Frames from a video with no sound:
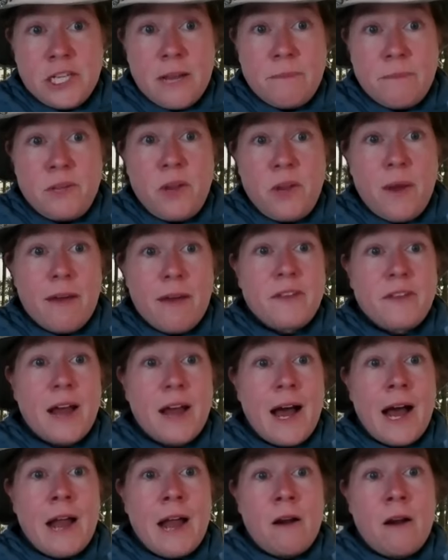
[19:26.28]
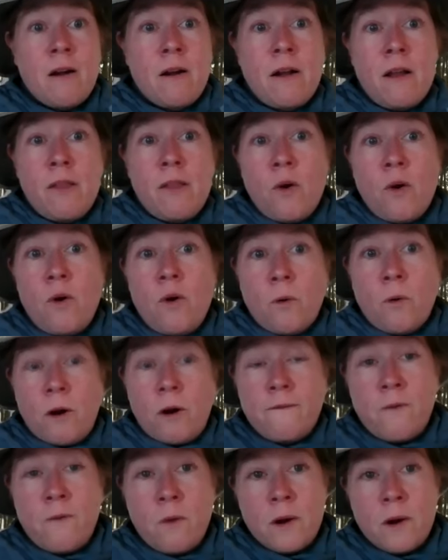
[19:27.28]
Egypt, you have to hire a local
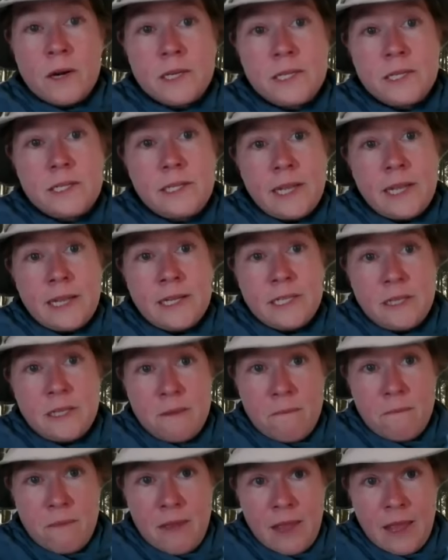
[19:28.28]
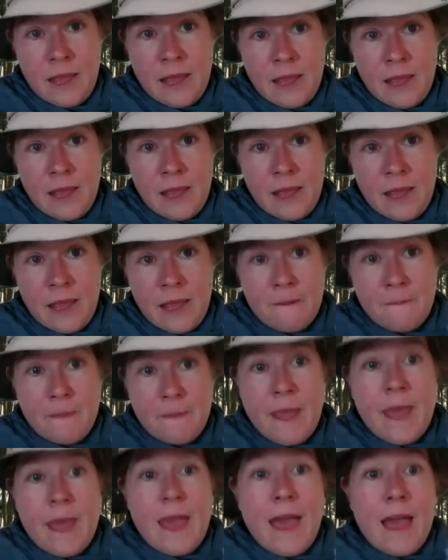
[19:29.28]
workforce. And to me,
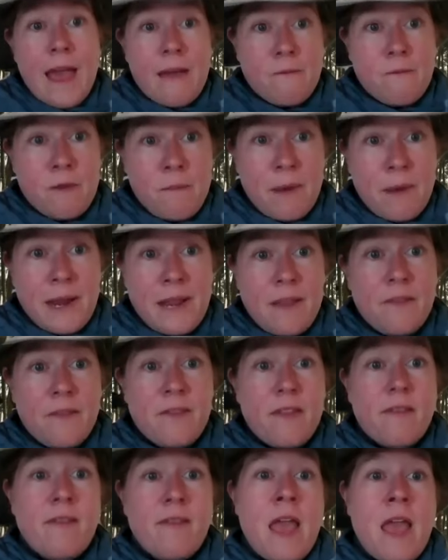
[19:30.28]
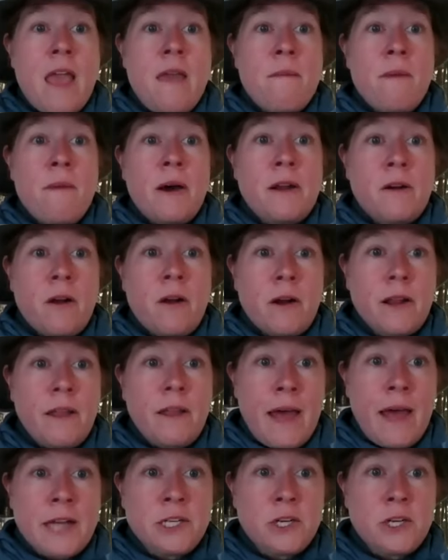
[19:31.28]
everybody is the same on an
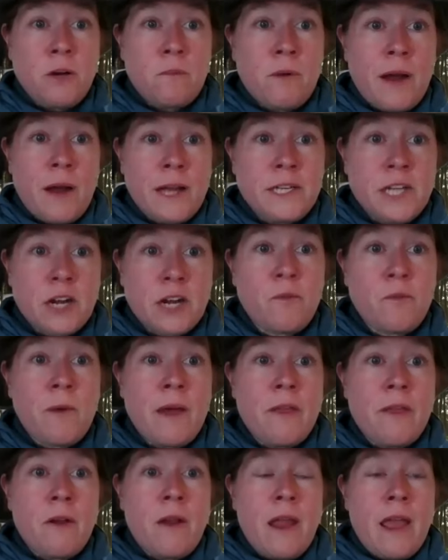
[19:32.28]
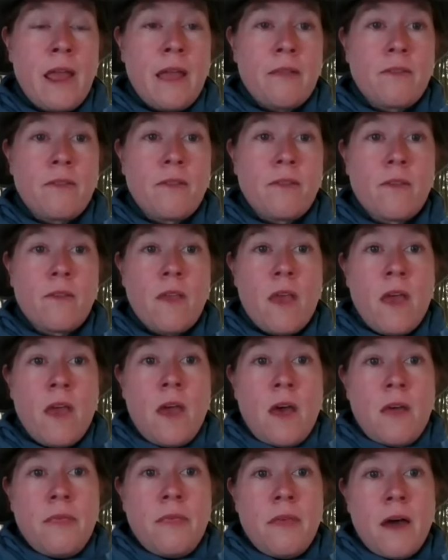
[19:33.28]
archaeological project, whether it's
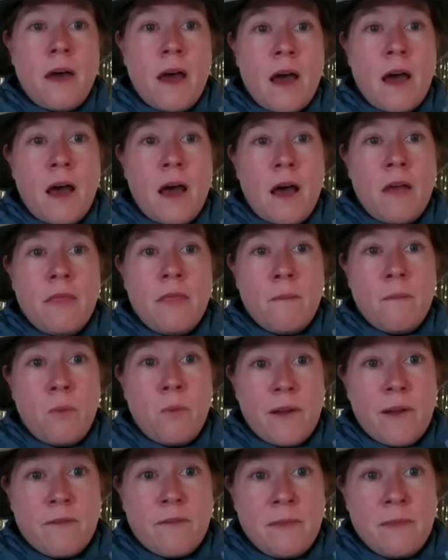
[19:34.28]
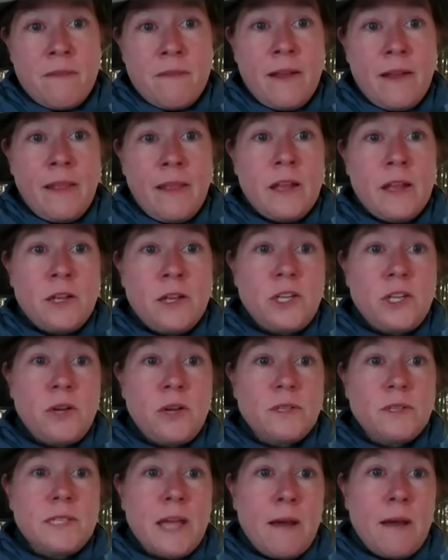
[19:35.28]
the, the boy from the village
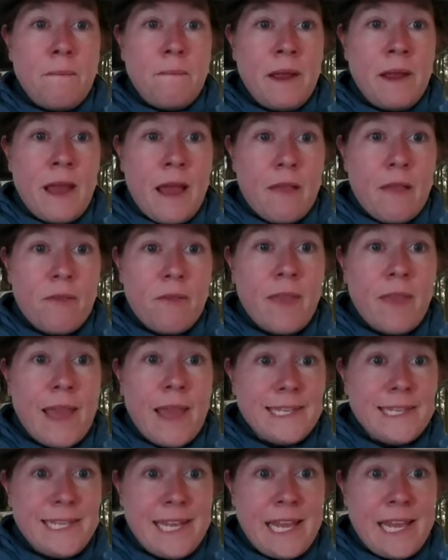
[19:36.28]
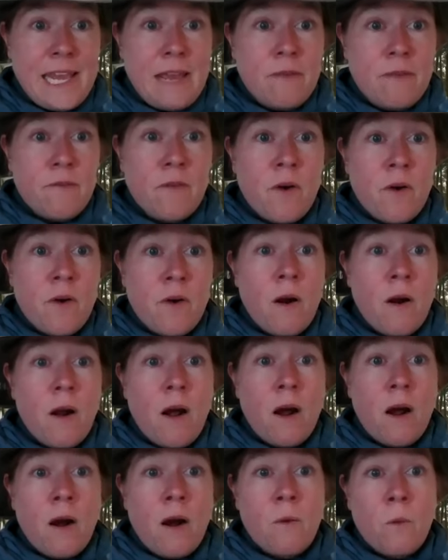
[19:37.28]
who's helping us get tea for
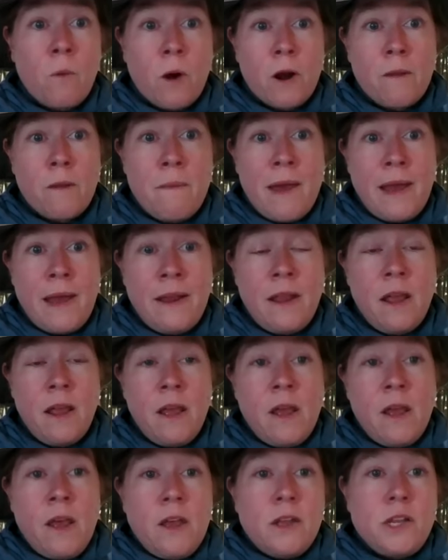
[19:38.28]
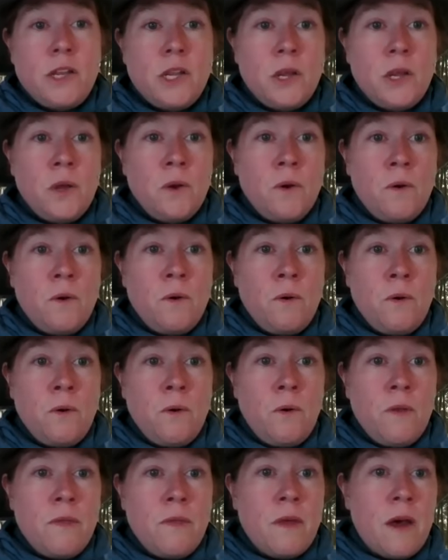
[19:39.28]
our workmen,
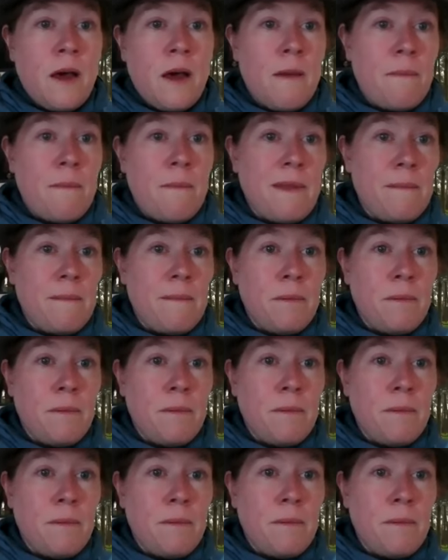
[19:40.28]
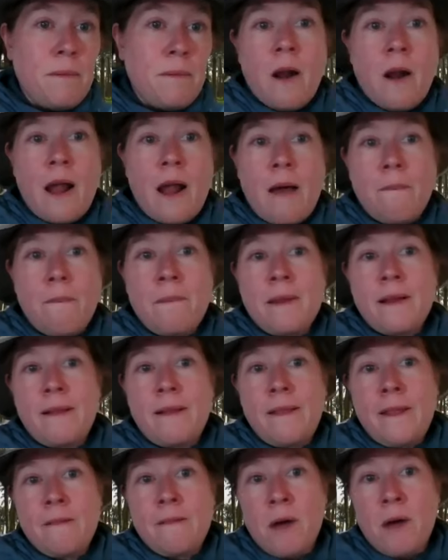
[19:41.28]
to the people who are helping
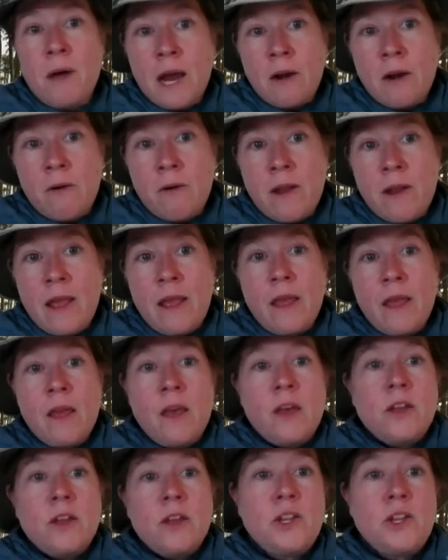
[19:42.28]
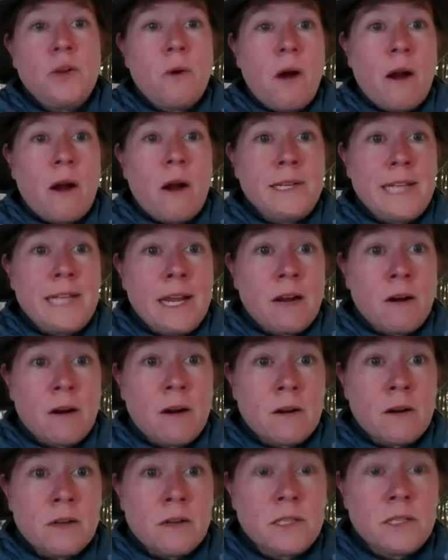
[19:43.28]
clean pottery, to our
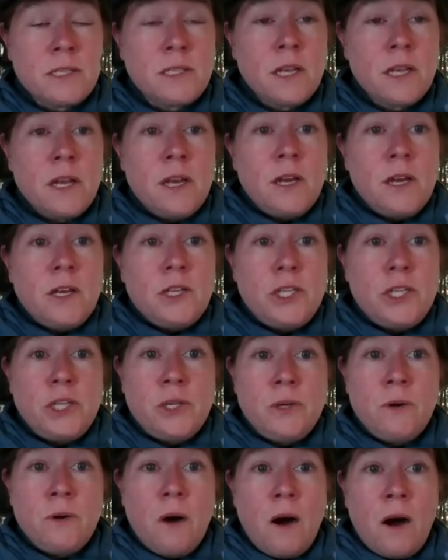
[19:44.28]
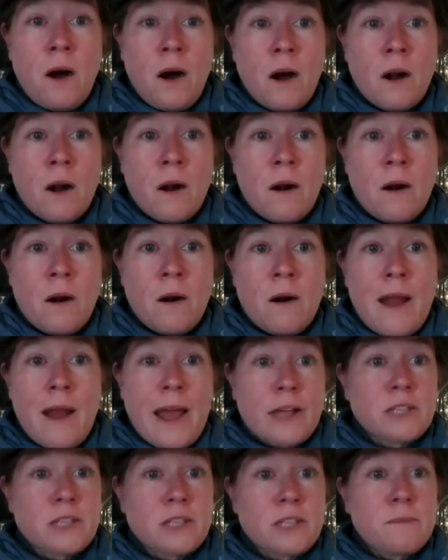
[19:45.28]
diggers, to our
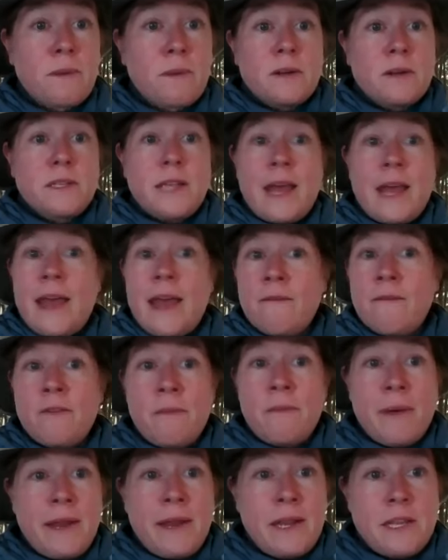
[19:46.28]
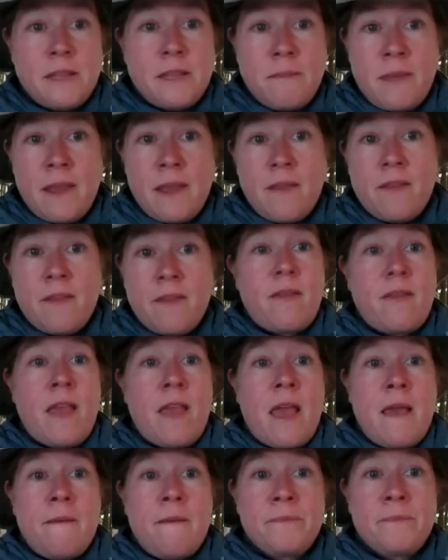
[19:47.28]
experts. Everybody to me is the
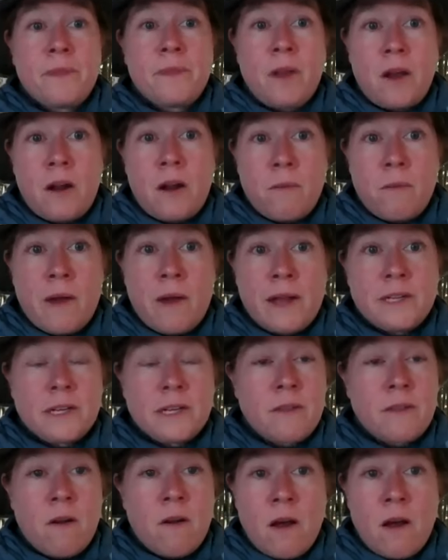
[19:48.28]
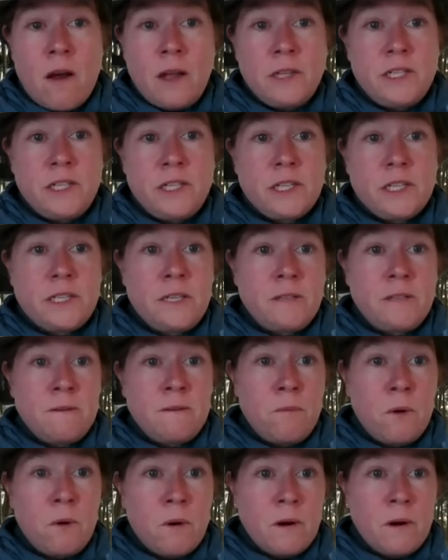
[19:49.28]
same on our project. They're all just as
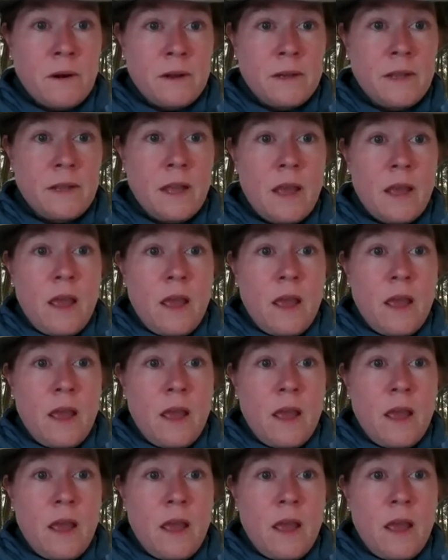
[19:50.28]
important.